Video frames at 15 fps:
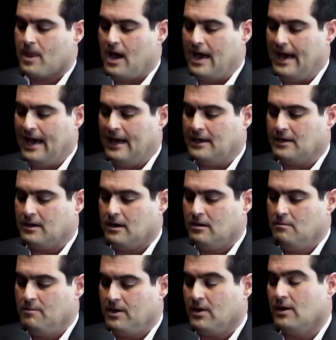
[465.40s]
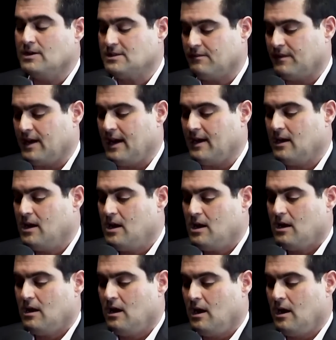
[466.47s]
And because of that,
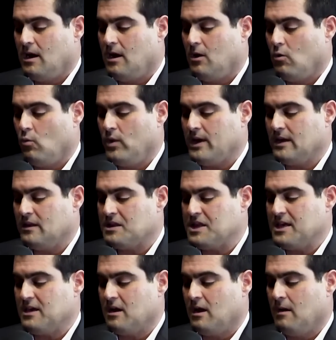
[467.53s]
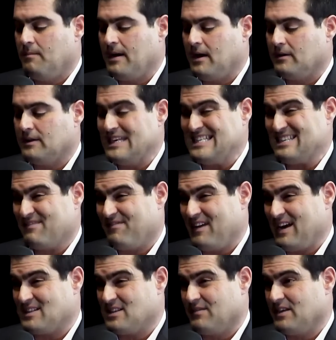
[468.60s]
uh, we can think about these
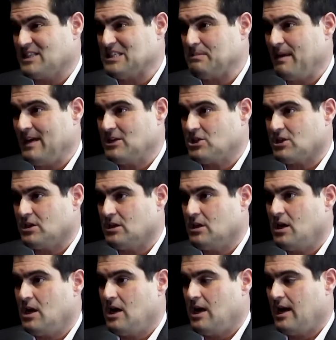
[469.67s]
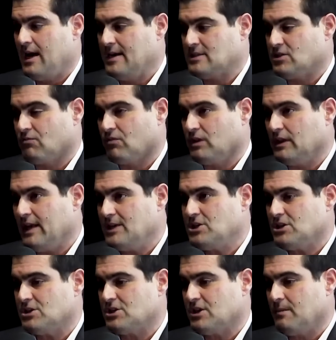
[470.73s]
effects of expansion as the
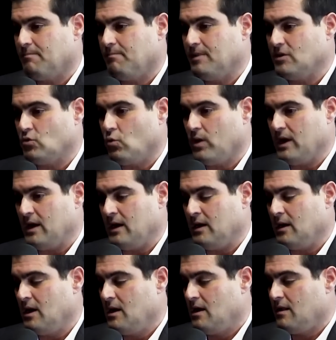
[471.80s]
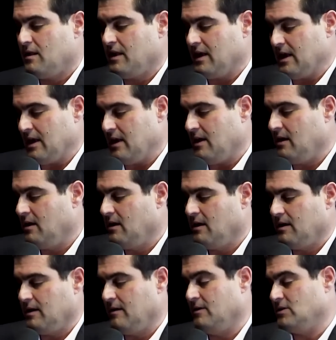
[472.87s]
relationship between the,
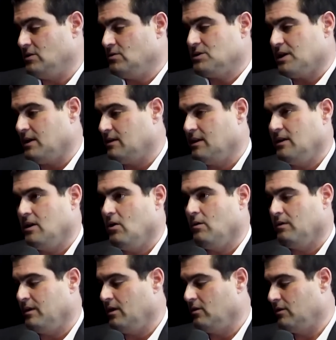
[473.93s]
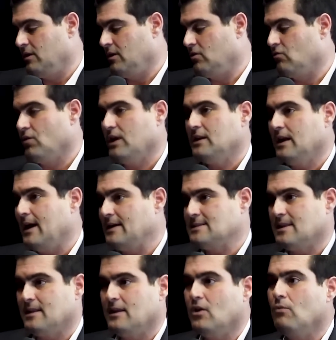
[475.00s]
as you said, the no the, the grid lines
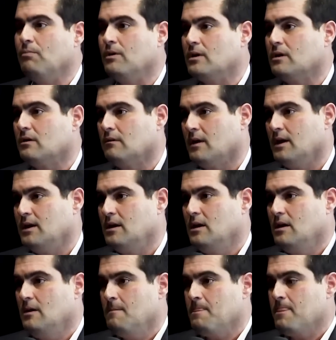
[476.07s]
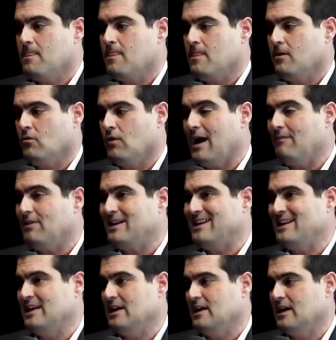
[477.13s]
on the notebook, right?
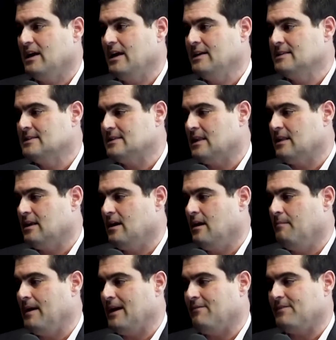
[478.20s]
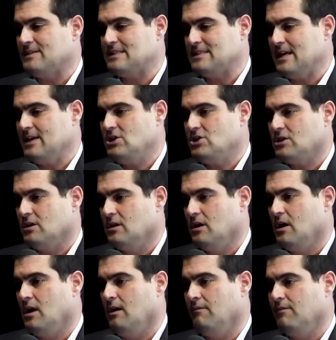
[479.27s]
Gravity is a manifestation
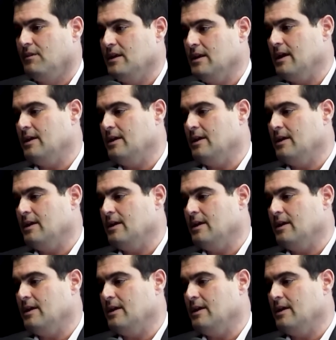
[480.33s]
of the